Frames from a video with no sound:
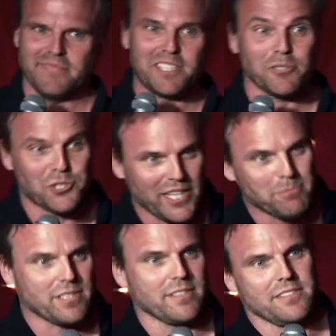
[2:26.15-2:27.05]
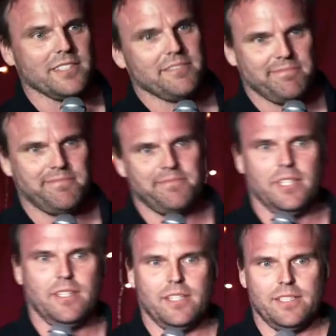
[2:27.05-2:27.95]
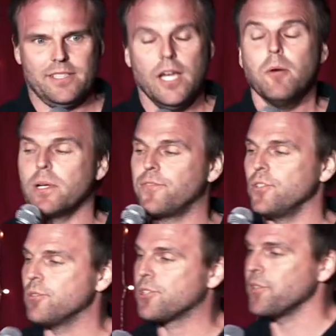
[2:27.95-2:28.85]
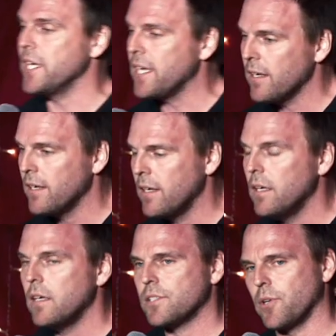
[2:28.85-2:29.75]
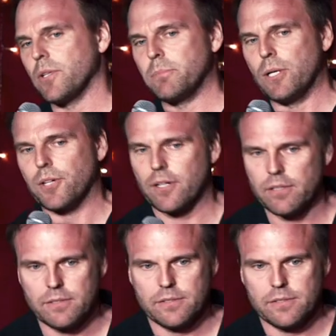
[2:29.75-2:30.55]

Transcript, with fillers: until shame sets in. But if you do streak, streak with a boner.